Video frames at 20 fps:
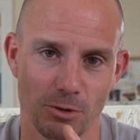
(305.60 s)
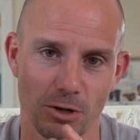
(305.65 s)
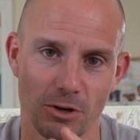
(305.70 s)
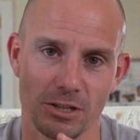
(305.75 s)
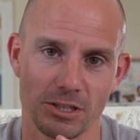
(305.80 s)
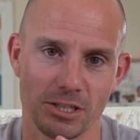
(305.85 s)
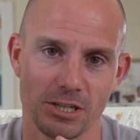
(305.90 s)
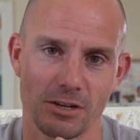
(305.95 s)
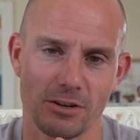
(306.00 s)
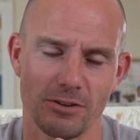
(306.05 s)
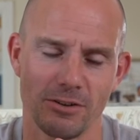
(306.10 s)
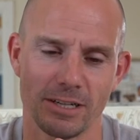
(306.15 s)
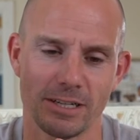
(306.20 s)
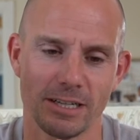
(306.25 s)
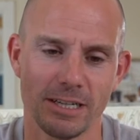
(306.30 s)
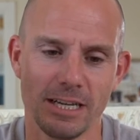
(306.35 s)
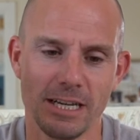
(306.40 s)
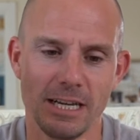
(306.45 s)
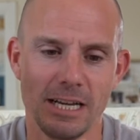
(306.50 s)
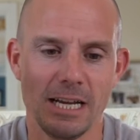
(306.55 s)
client to client.
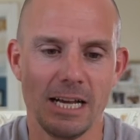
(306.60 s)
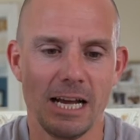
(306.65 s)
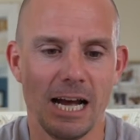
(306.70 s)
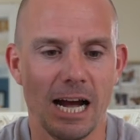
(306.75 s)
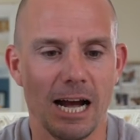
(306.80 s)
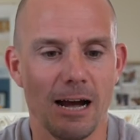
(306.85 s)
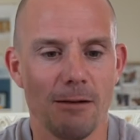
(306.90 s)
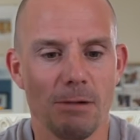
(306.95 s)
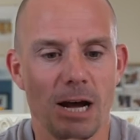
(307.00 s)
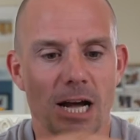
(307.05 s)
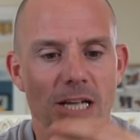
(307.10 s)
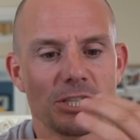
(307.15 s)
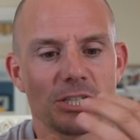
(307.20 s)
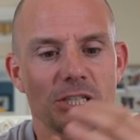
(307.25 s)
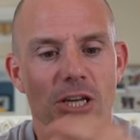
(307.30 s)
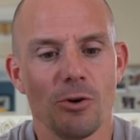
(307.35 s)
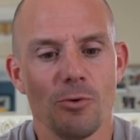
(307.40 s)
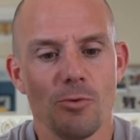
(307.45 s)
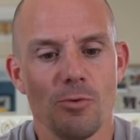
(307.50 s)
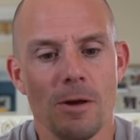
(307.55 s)
And
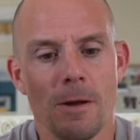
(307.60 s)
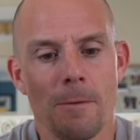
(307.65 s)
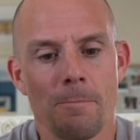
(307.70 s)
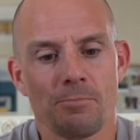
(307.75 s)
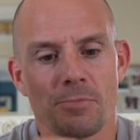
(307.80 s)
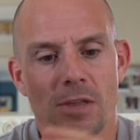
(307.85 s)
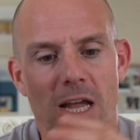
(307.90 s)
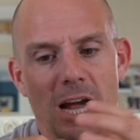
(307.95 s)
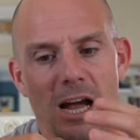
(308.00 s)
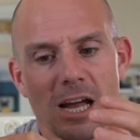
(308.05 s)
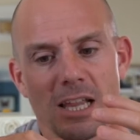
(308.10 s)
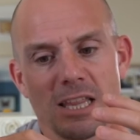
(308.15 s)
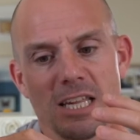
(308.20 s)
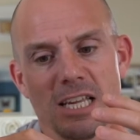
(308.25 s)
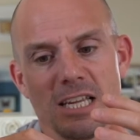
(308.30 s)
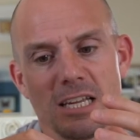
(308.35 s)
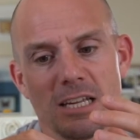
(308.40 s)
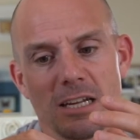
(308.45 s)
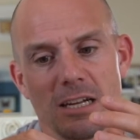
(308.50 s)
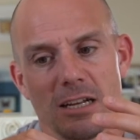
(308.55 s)
so I
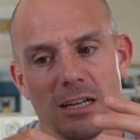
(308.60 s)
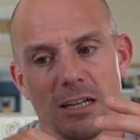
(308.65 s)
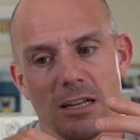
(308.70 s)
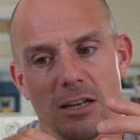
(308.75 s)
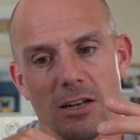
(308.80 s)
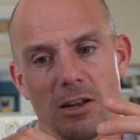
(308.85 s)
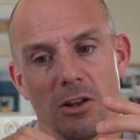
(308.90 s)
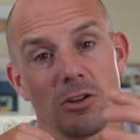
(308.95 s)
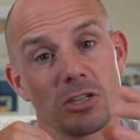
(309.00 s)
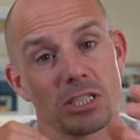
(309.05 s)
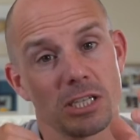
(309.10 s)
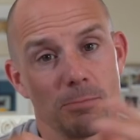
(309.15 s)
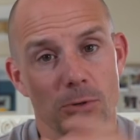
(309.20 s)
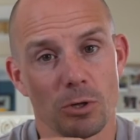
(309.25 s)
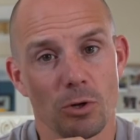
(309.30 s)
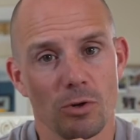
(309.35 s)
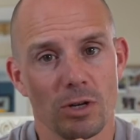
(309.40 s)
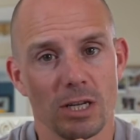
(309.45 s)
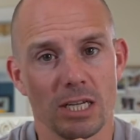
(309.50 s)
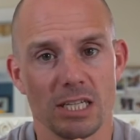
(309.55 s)
think, lastly but
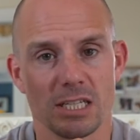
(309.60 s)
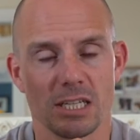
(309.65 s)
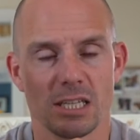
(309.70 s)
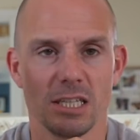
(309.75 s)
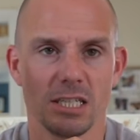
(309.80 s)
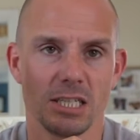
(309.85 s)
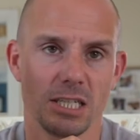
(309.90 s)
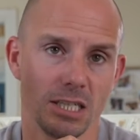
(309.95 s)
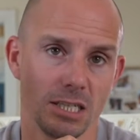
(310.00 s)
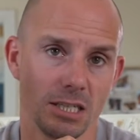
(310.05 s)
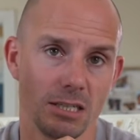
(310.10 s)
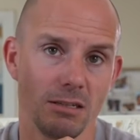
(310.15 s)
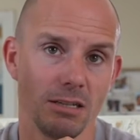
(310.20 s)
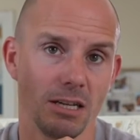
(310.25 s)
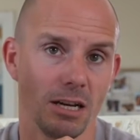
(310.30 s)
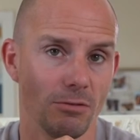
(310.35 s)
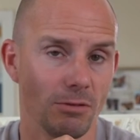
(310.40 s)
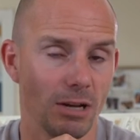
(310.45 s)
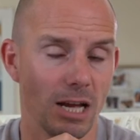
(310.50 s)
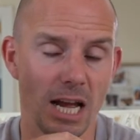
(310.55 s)
not least, and this is, you
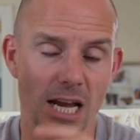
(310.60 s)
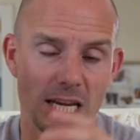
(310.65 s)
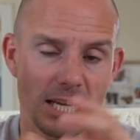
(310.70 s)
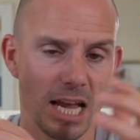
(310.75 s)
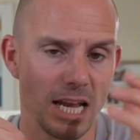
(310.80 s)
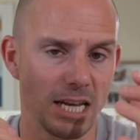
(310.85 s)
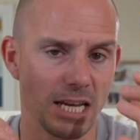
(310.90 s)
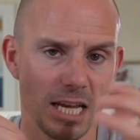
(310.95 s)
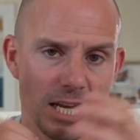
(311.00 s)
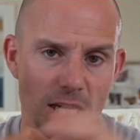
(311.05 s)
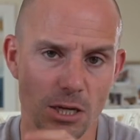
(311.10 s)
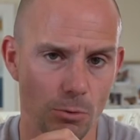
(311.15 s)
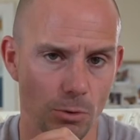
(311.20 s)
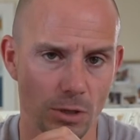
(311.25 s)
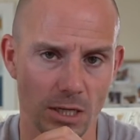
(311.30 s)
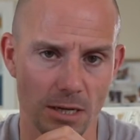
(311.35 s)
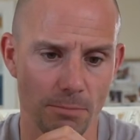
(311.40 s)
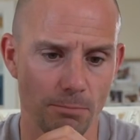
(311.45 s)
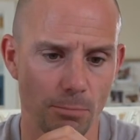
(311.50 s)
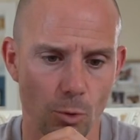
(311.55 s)
know, again,
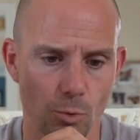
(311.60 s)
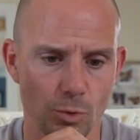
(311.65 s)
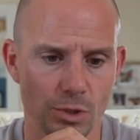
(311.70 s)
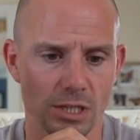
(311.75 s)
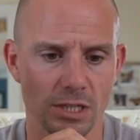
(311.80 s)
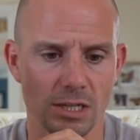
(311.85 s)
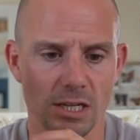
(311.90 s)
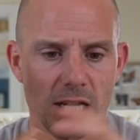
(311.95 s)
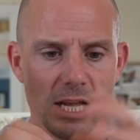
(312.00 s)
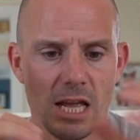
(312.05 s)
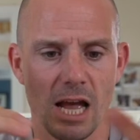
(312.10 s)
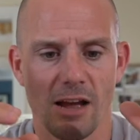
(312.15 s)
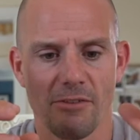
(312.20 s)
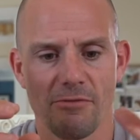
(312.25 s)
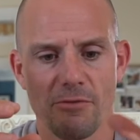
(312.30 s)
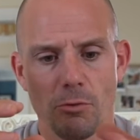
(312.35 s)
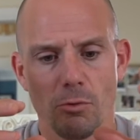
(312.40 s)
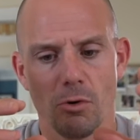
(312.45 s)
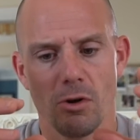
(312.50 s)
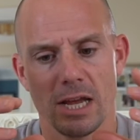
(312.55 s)
equally important, I
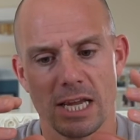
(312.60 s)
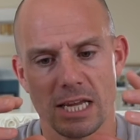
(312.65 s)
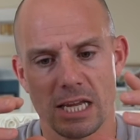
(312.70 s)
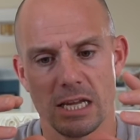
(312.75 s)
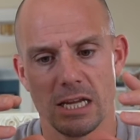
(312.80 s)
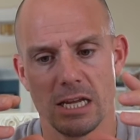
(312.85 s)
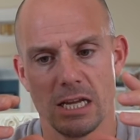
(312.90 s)
feel like